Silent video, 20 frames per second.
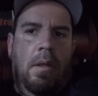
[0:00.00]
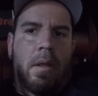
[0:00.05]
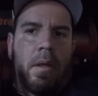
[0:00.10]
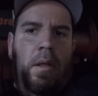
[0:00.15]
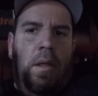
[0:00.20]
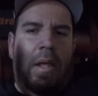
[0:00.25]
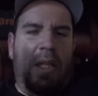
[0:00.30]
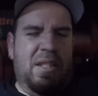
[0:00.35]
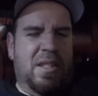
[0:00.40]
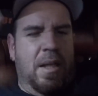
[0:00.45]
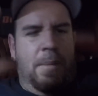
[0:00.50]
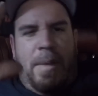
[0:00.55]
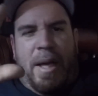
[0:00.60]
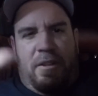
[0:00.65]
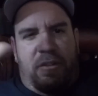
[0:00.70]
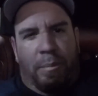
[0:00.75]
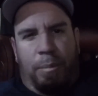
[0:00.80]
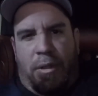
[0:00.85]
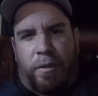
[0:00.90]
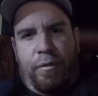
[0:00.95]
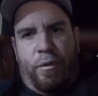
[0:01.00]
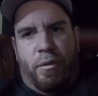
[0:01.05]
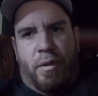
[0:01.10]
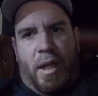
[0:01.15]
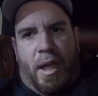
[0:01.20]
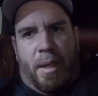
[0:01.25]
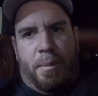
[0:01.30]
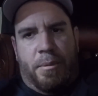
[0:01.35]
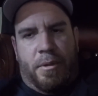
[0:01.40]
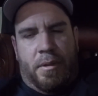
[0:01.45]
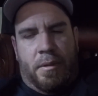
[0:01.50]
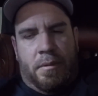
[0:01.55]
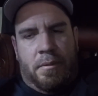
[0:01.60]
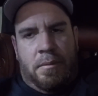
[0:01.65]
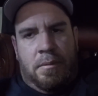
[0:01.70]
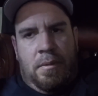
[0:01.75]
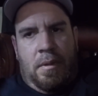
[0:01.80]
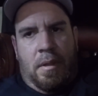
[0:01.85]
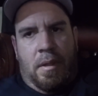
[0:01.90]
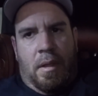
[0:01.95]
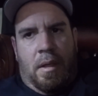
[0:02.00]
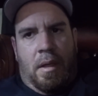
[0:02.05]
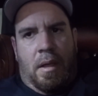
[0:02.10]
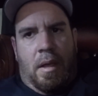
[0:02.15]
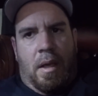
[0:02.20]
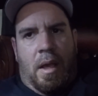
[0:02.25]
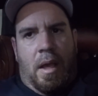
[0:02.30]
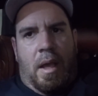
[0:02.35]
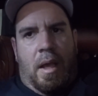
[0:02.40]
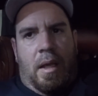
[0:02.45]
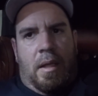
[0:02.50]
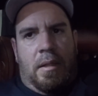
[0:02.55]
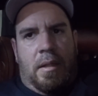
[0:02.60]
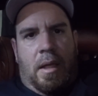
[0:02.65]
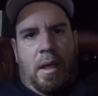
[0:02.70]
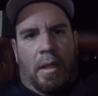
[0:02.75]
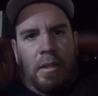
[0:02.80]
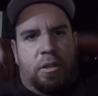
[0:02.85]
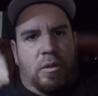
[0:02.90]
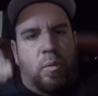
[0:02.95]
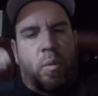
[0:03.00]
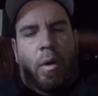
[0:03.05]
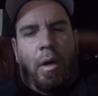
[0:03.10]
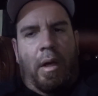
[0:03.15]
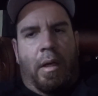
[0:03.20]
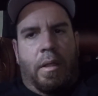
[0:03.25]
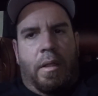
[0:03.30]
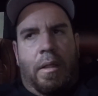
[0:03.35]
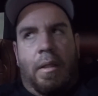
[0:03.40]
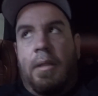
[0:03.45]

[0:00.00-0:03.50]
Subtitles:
he's come after me a few times, and I just wanted to,